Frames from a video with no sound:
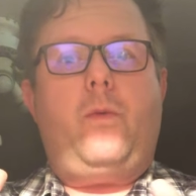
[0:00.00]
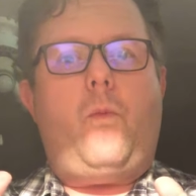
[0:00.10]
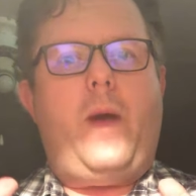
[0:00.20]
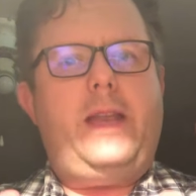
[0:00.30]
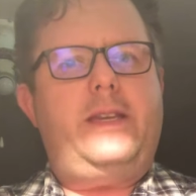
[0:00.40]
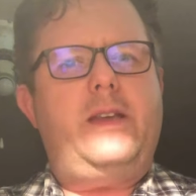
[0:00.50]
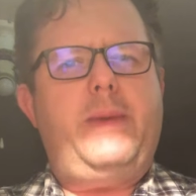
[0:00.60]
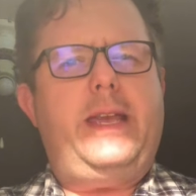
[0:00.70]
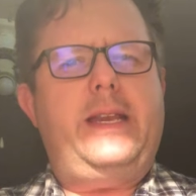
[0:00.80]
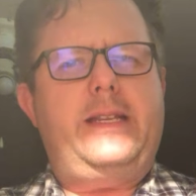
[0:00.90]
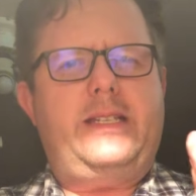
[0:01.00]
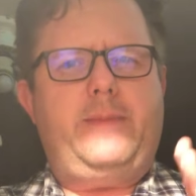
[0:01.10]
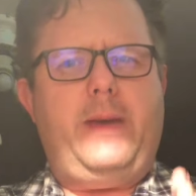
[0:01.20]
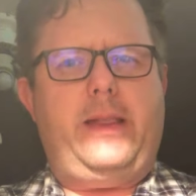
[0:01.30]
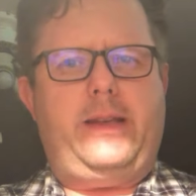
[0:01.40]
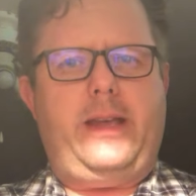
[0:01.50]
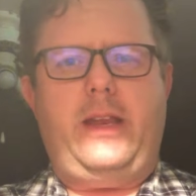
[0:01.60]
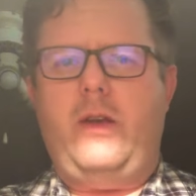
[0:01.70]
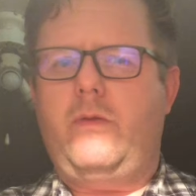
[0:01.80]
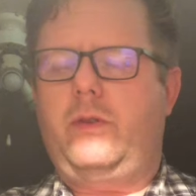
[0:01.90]
wait till you begin to smell it, and
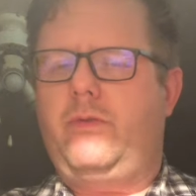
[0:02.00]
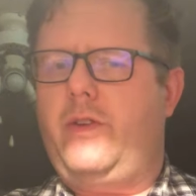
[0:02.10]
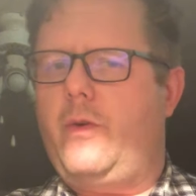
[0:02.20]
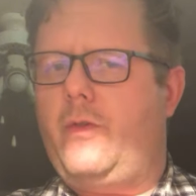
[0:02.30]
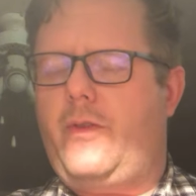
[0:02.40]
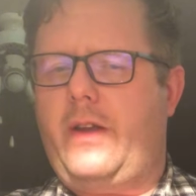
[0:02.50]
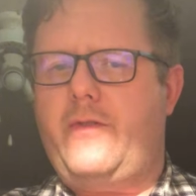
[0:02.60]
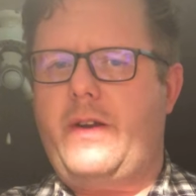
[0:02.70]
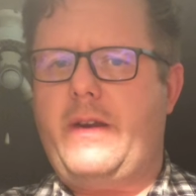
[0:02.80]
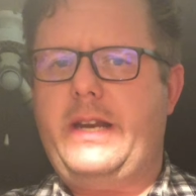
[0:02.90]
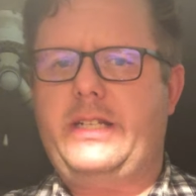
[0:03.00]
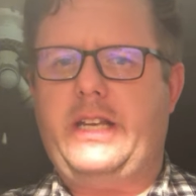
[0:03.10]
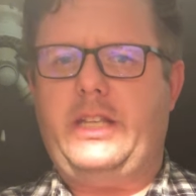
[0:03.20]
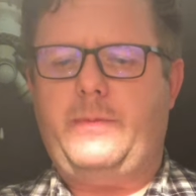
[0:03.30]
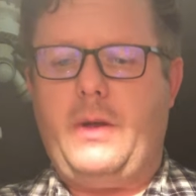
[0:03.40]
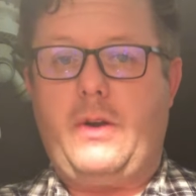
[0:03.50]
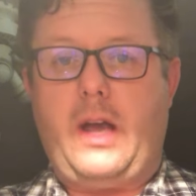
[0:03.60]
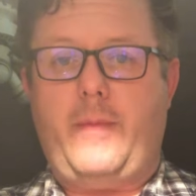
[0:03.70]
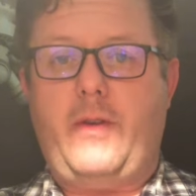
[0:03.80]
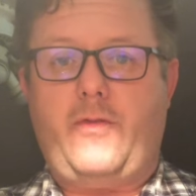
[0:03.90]
you will find a very distinct smell
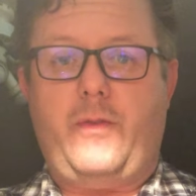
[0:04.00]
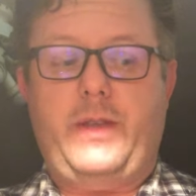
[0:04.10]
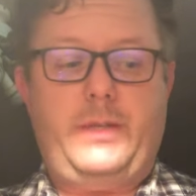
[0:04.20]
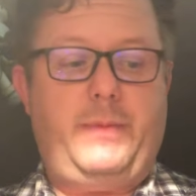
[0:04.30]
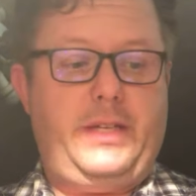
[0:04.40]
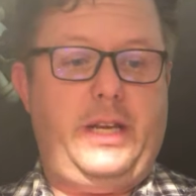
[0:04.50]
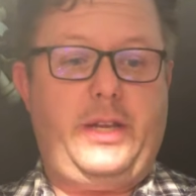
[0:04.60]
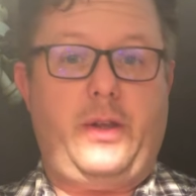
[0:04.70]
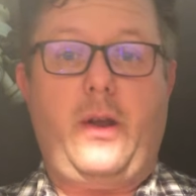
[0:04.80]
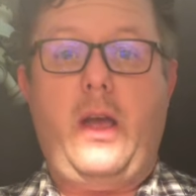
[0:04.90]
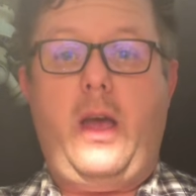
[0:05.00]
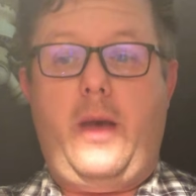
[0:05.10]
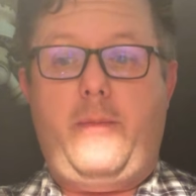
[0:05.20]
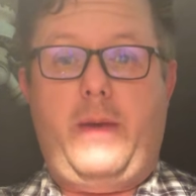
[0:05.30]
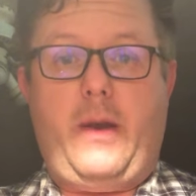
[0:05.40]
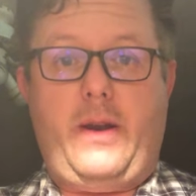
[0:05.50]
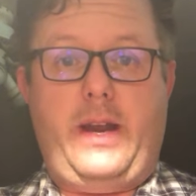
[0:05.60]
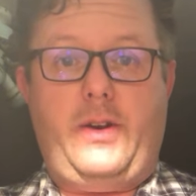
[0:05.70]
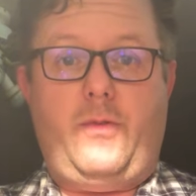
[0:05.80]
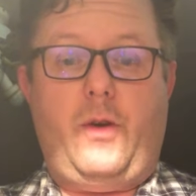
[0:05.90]
coming from this particular
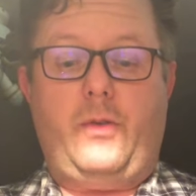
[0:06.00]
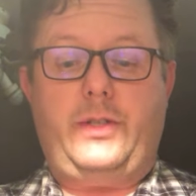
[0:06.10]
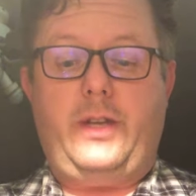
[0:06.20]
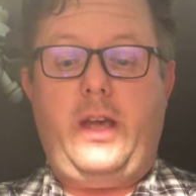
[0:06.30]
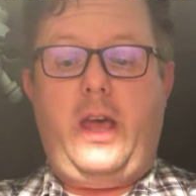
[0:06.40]
marinated roast.